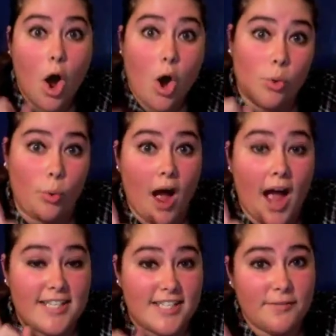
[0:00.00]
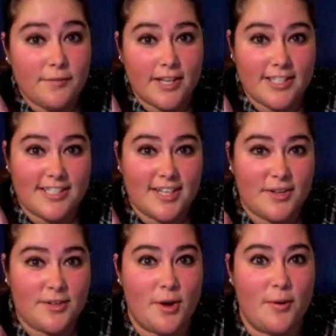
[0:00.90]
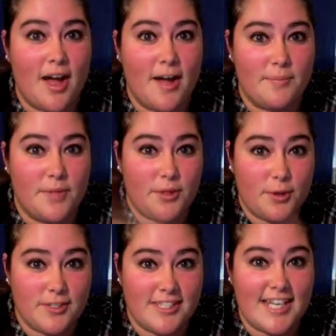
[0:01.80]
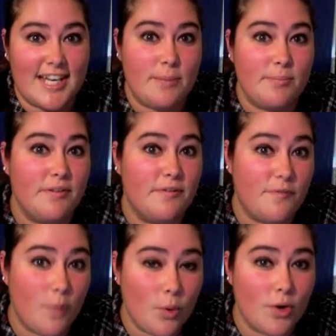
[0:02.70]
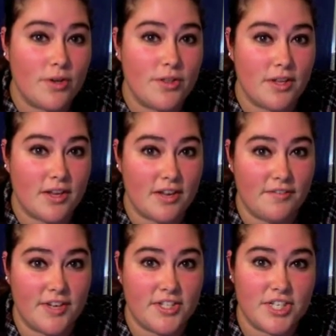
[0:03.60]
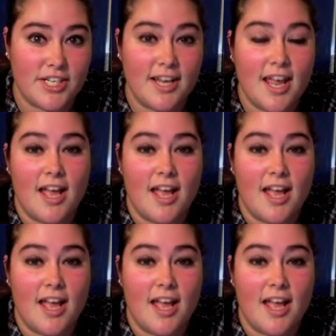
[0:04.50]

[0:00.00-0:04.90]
Oh, I did forget to tell you though, the Thursday night before the convention,